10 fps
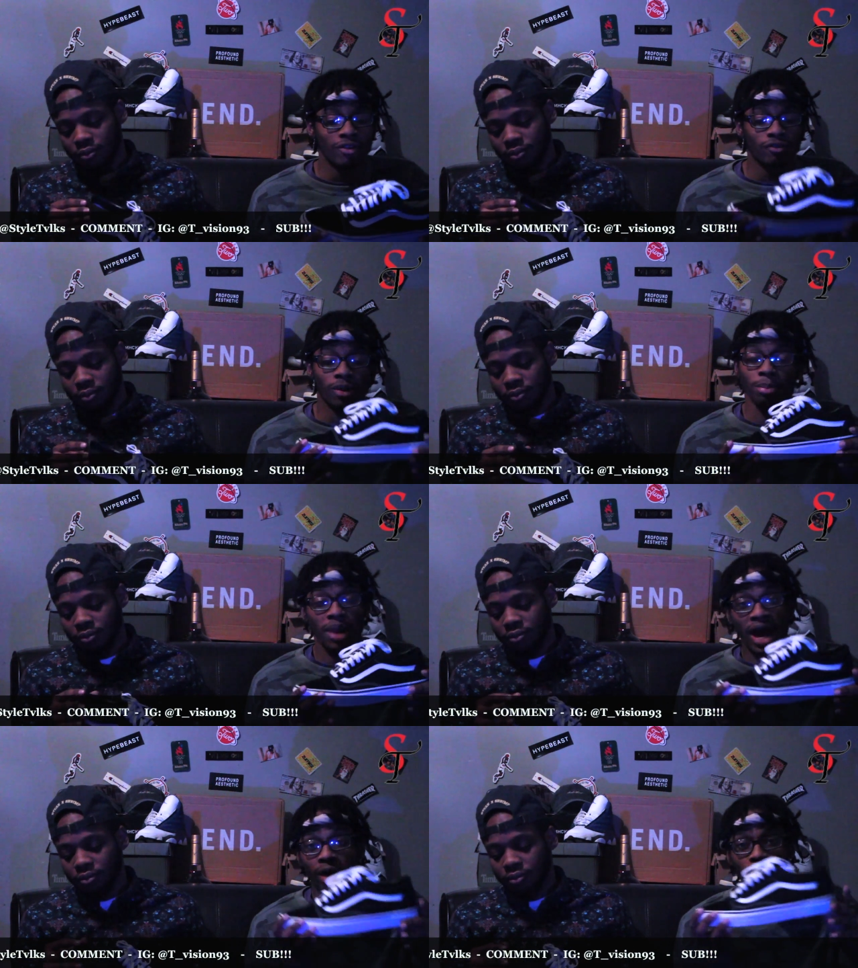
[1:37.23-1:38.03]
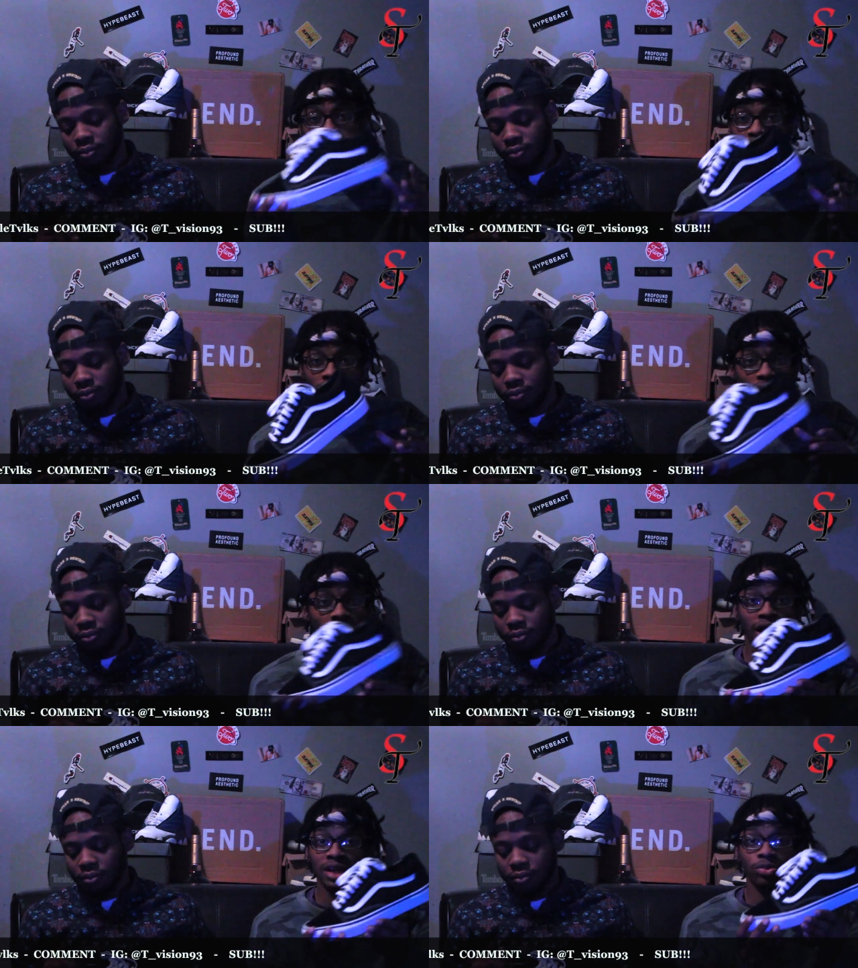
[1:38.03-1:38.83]
Speaker 1: From now, it's gonna look
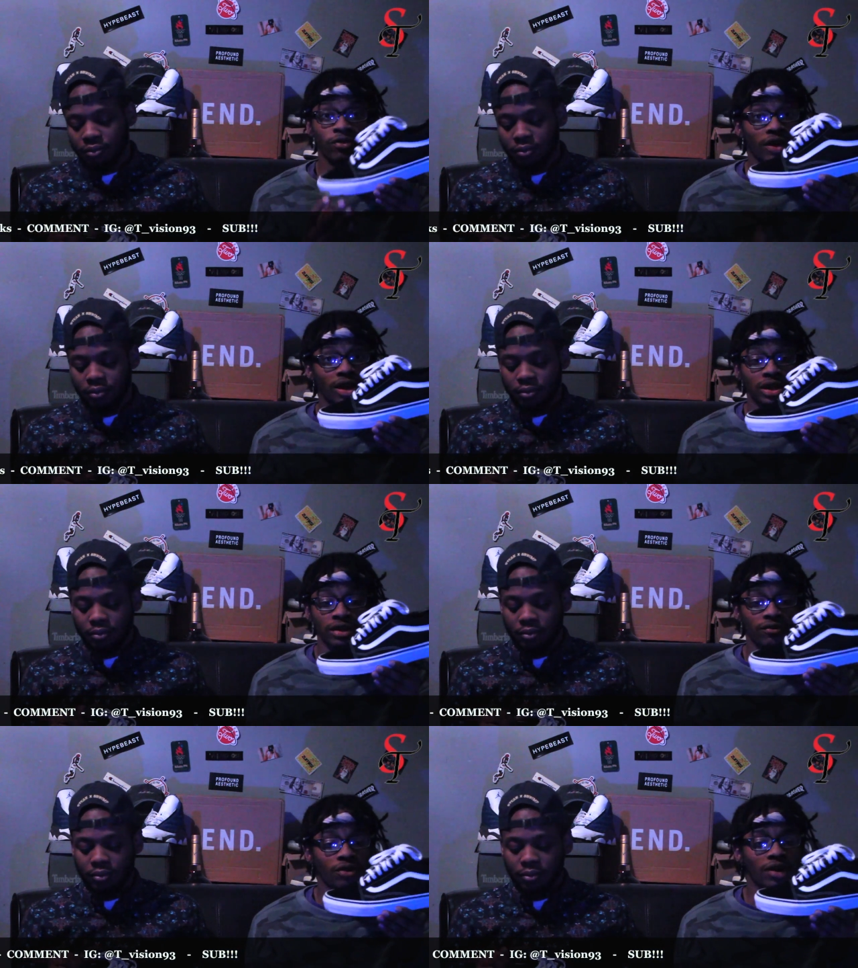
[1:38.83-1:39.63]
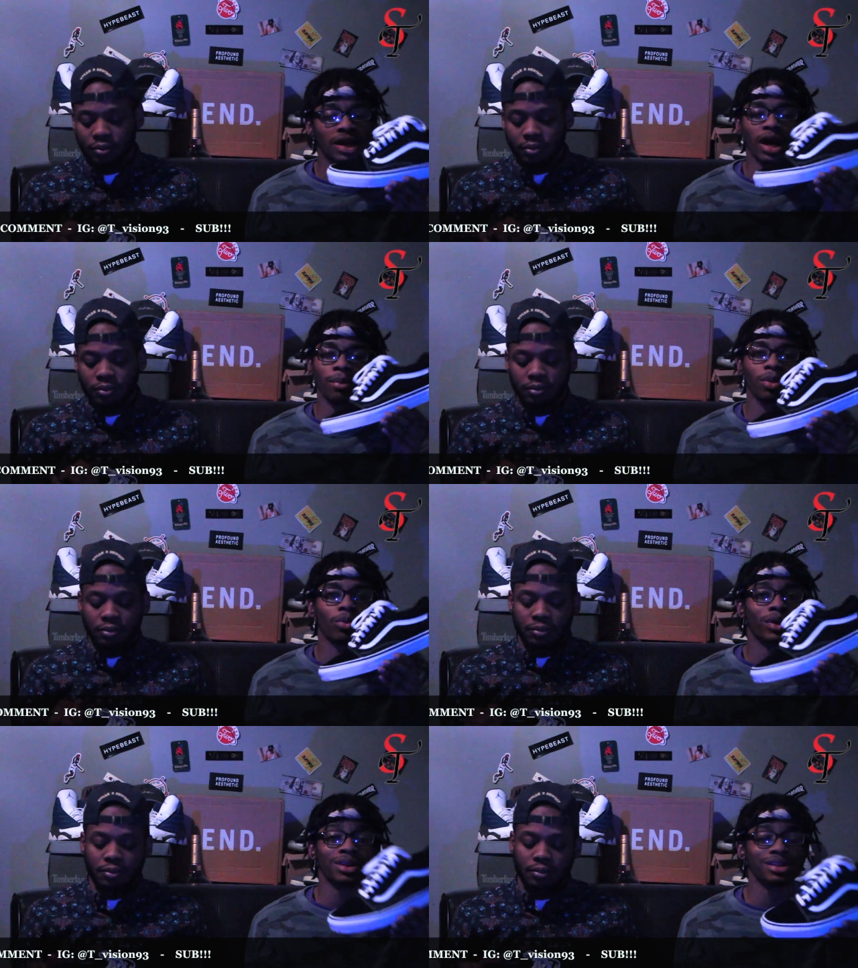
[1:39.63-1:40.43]
nice with a clean fit right now, but
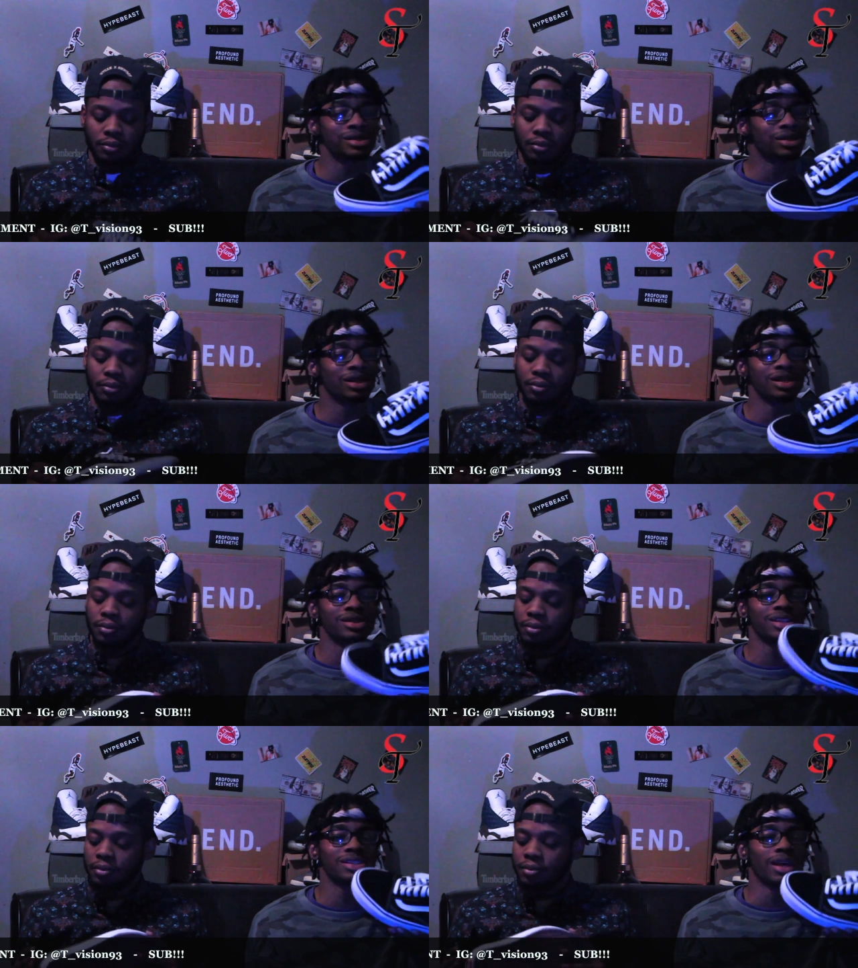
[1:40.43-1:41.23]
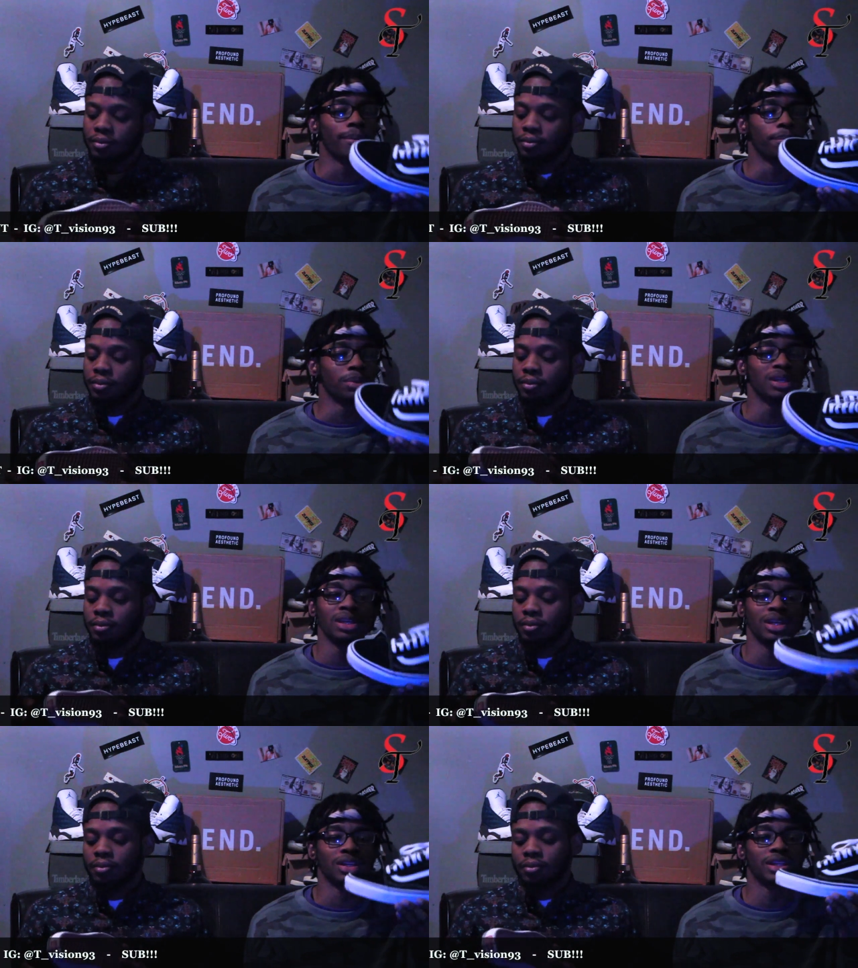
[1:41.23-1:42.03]
when these things get beat
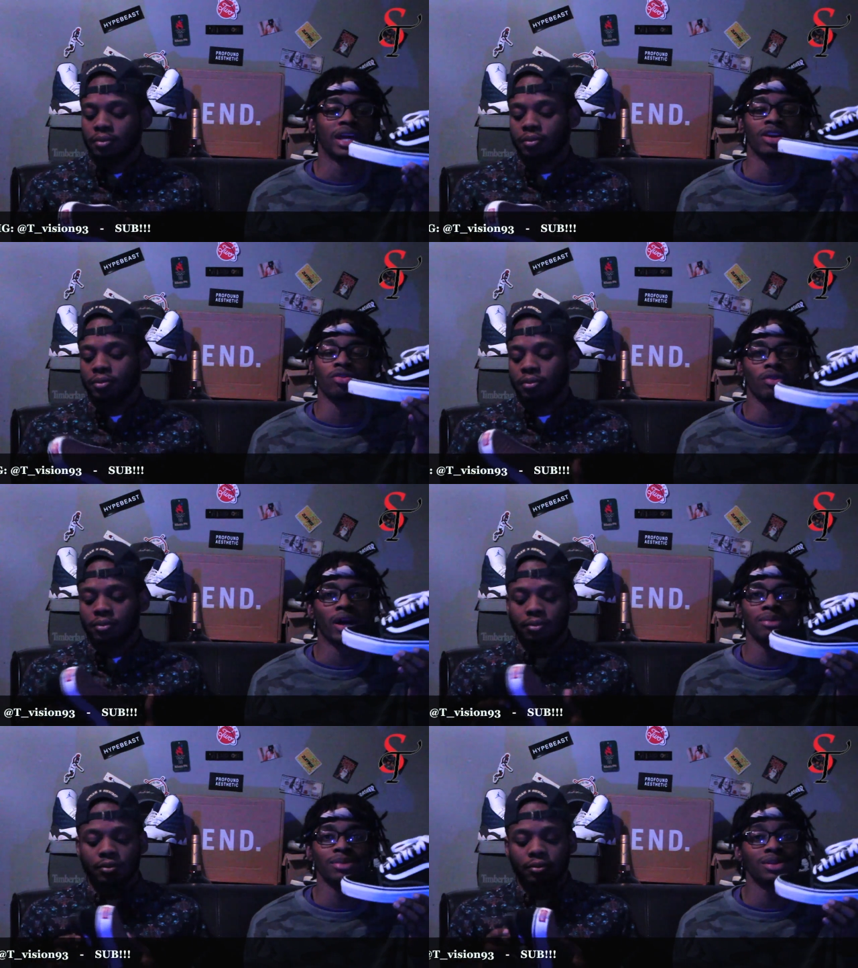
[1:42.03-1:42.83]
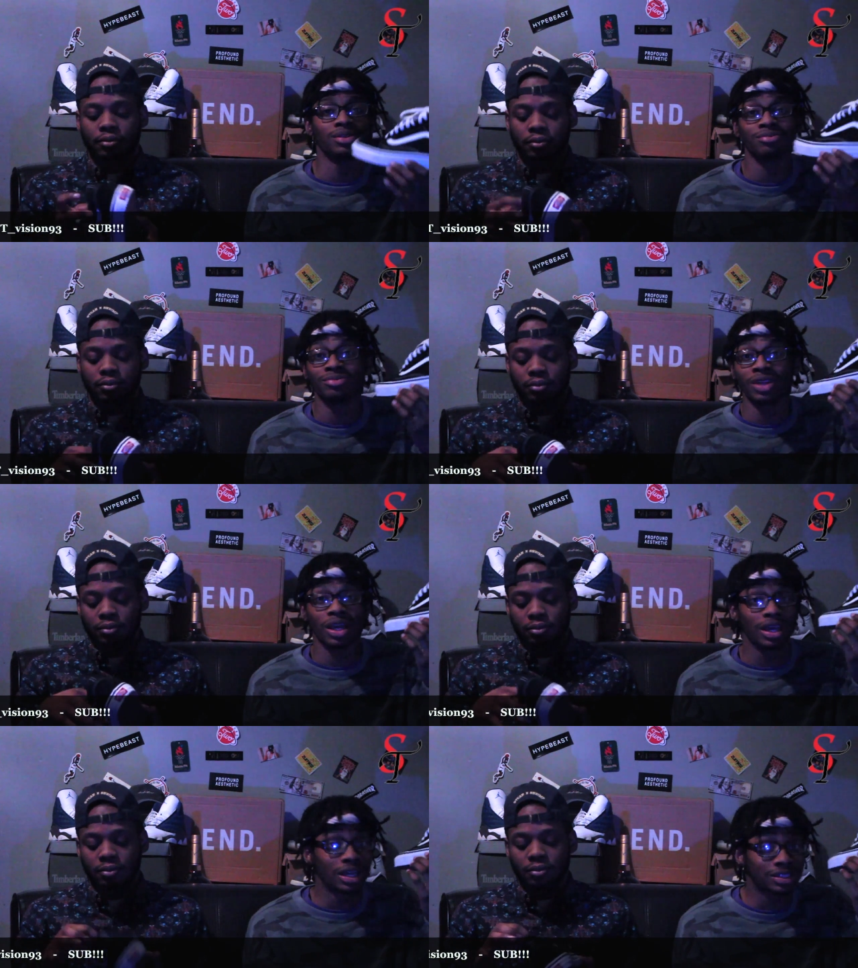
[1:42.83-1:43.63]
and like grimy,
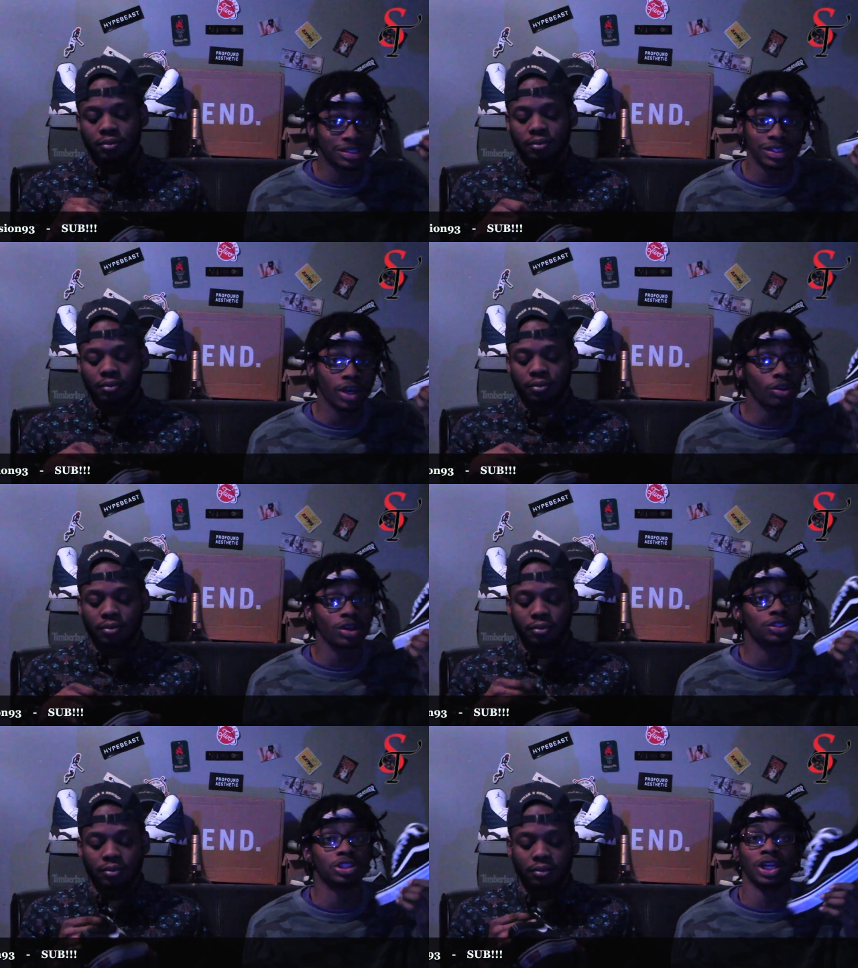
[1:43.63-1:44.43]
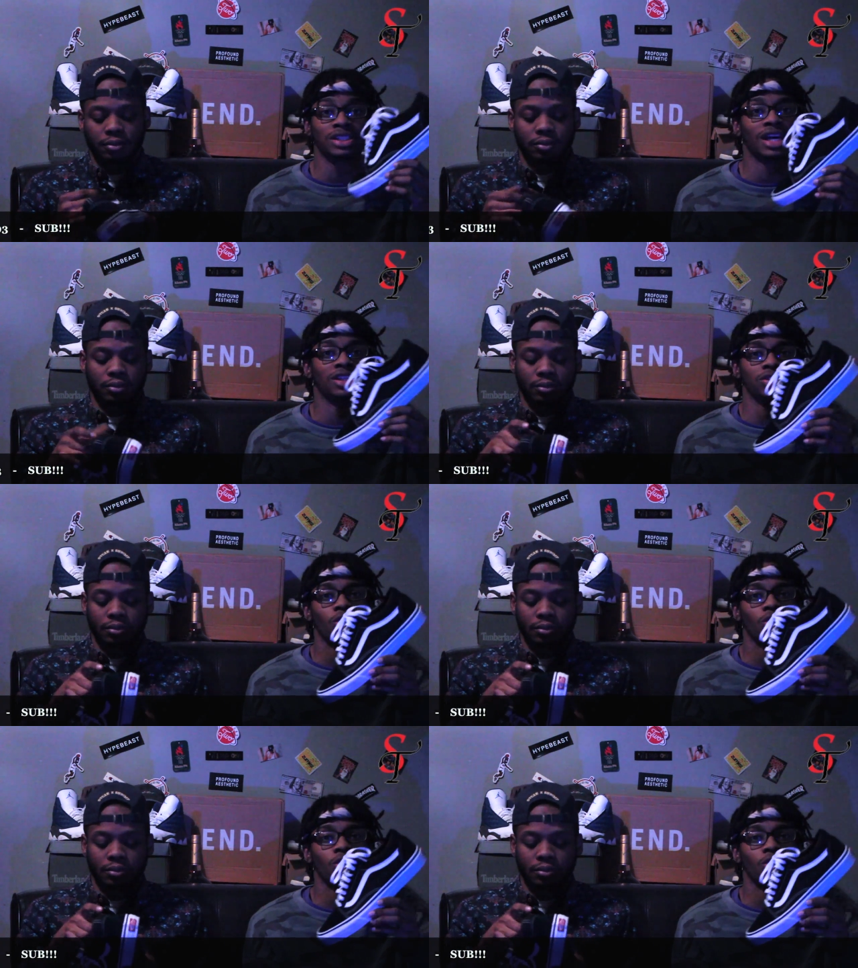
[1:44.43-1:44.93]
it still look just as